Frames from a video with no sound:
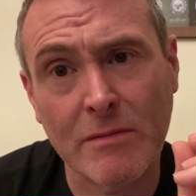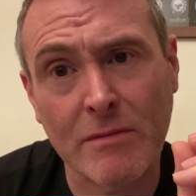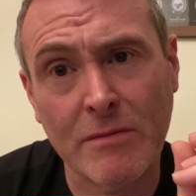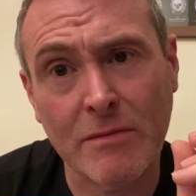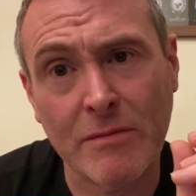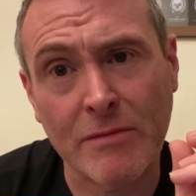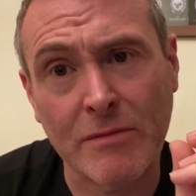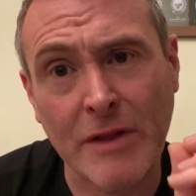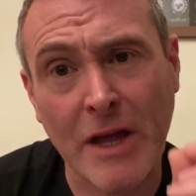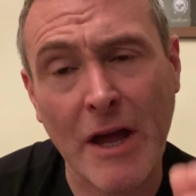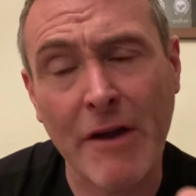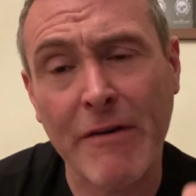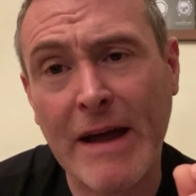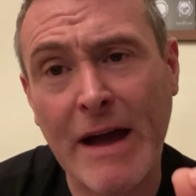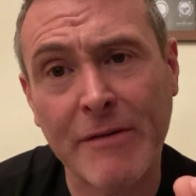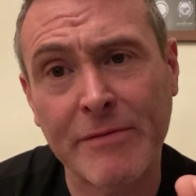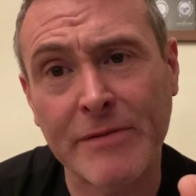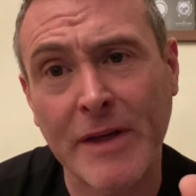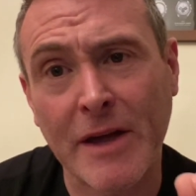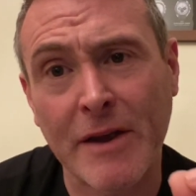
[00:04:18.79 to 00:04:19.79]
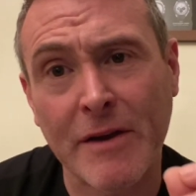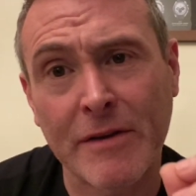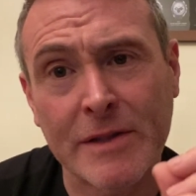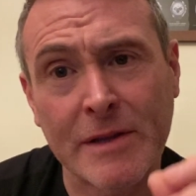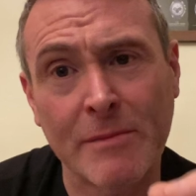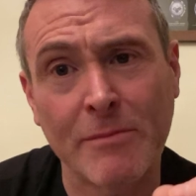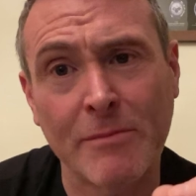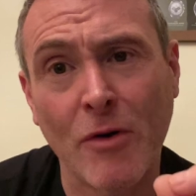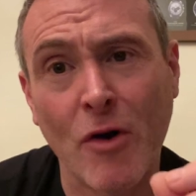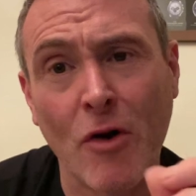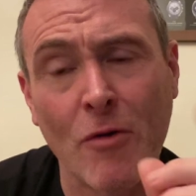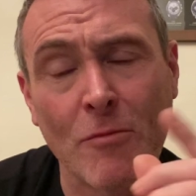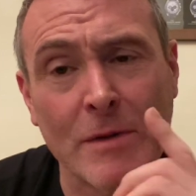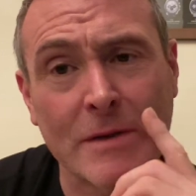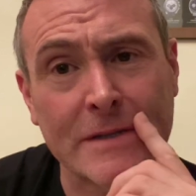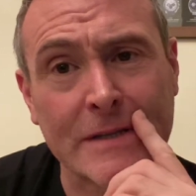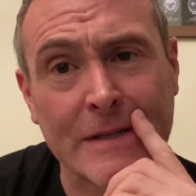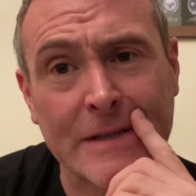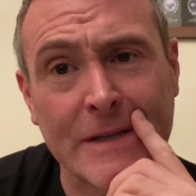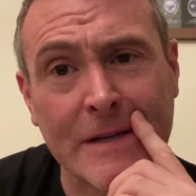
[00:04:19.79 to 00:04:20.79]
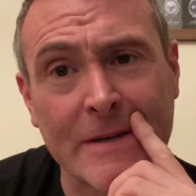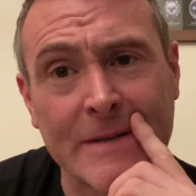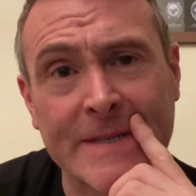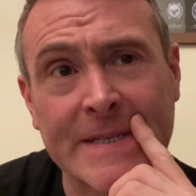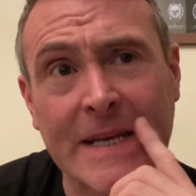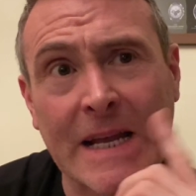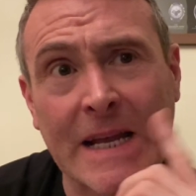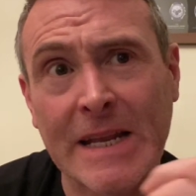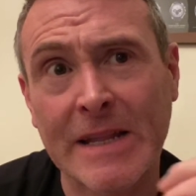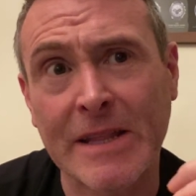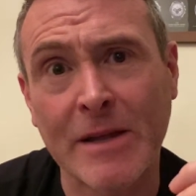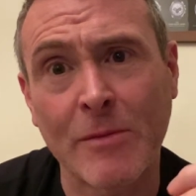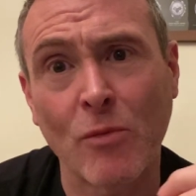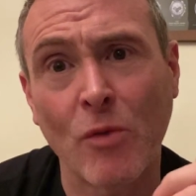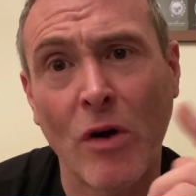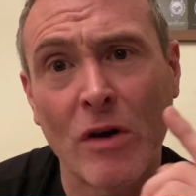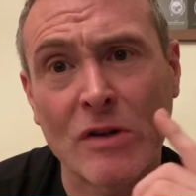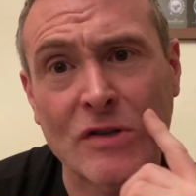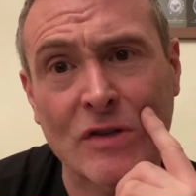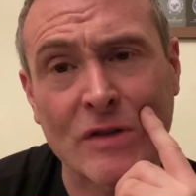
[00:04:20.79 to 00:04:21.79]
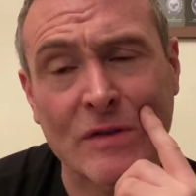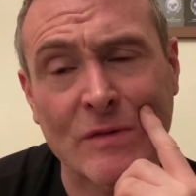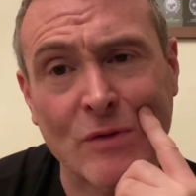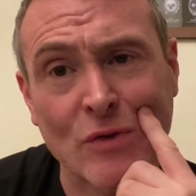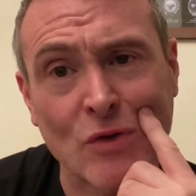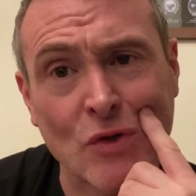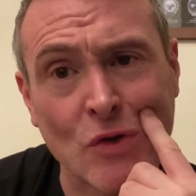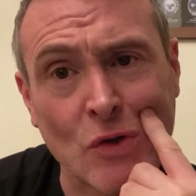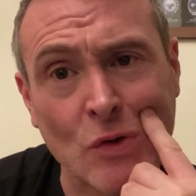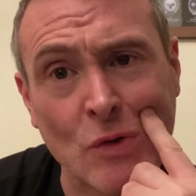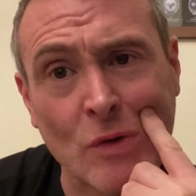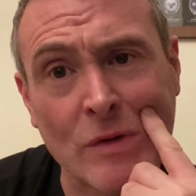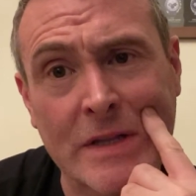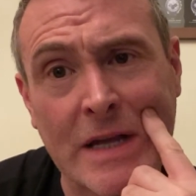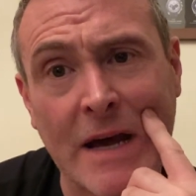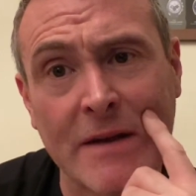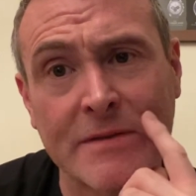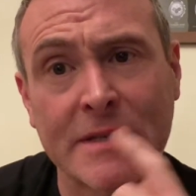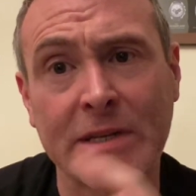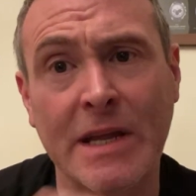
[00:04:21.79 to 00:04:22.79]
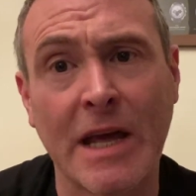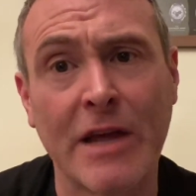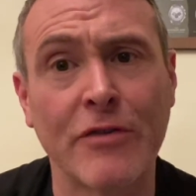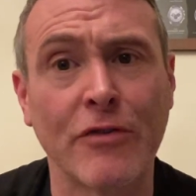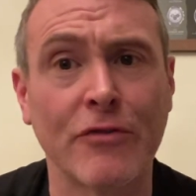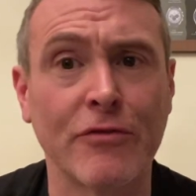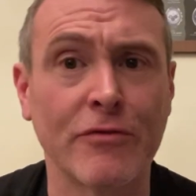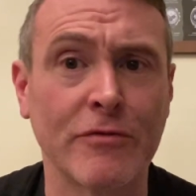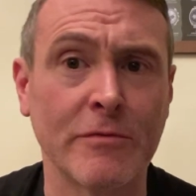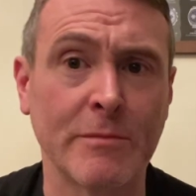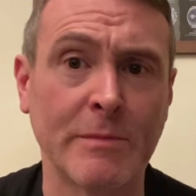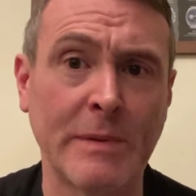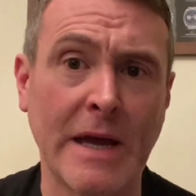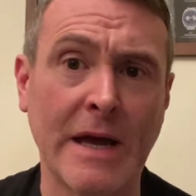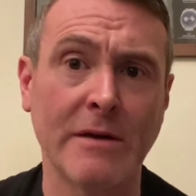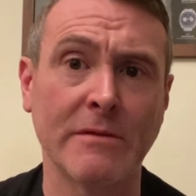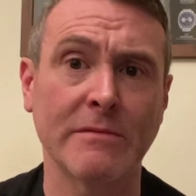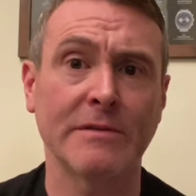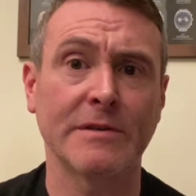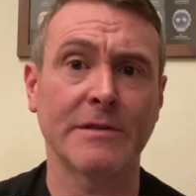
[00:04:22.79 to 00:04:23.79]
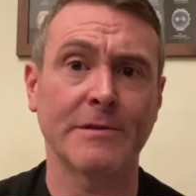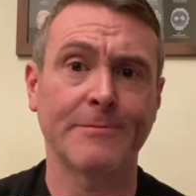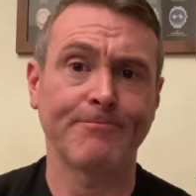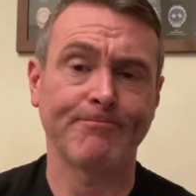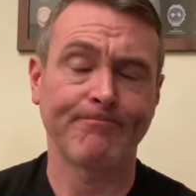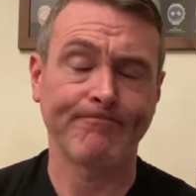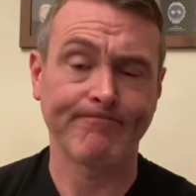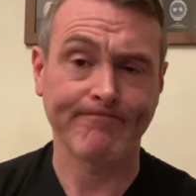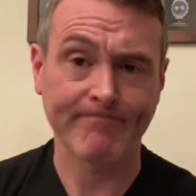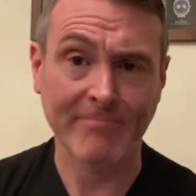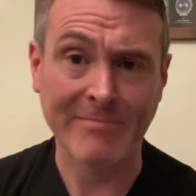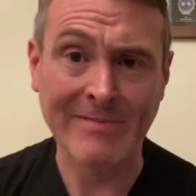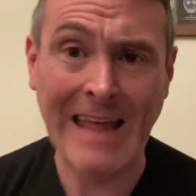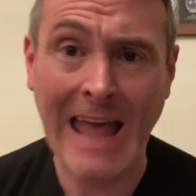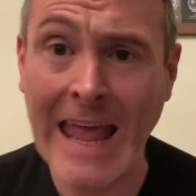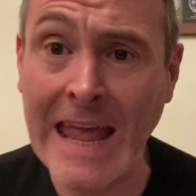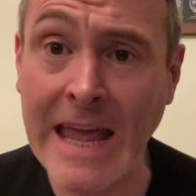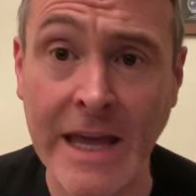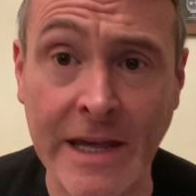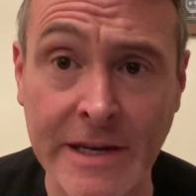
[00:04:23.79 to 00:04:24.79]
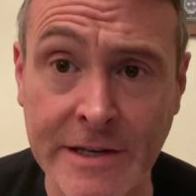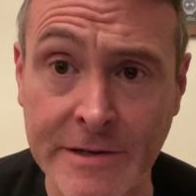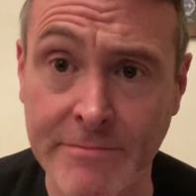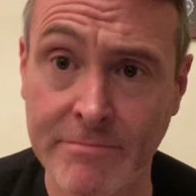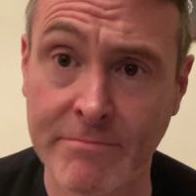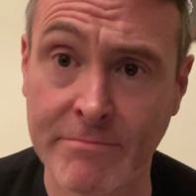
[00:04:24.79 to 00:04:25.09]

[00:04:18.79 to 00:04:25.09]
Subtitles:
they're out there at the moment, and they're selling them watches for £2,800 naked.